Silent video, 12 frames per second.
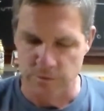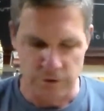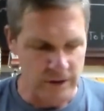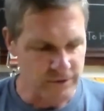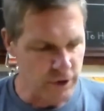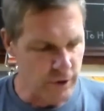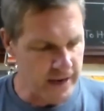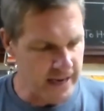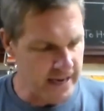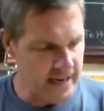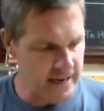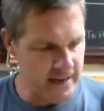So let's go
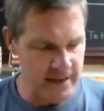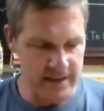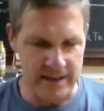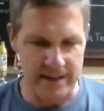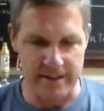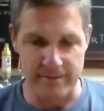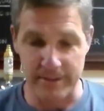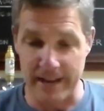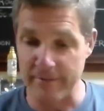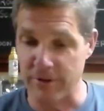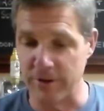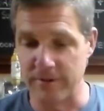ahead, the
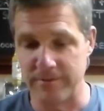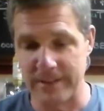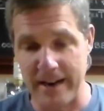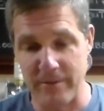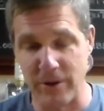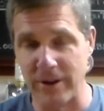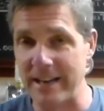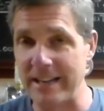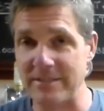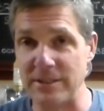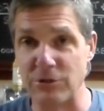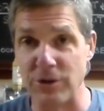flavor,
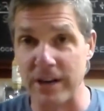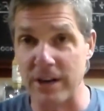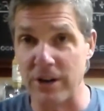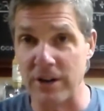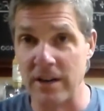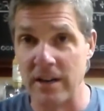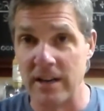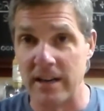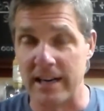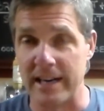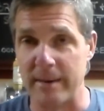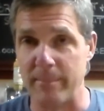easy drinker,
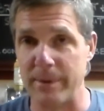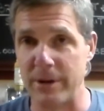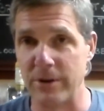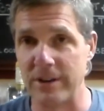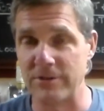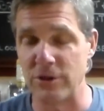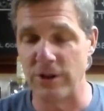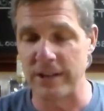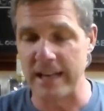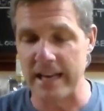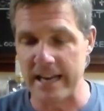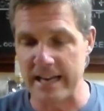bitterness on
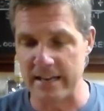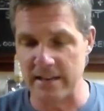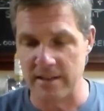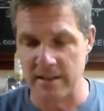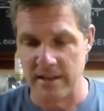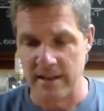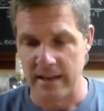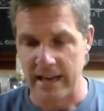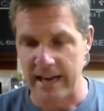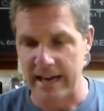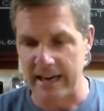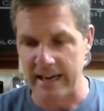the end,
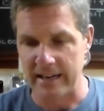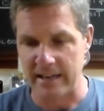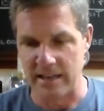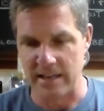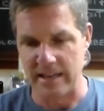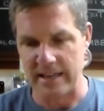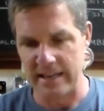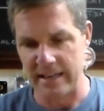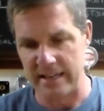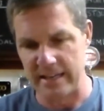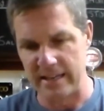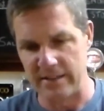and it
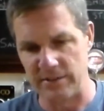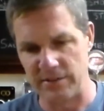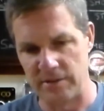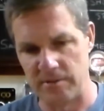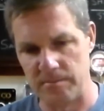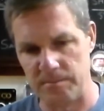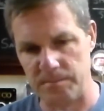is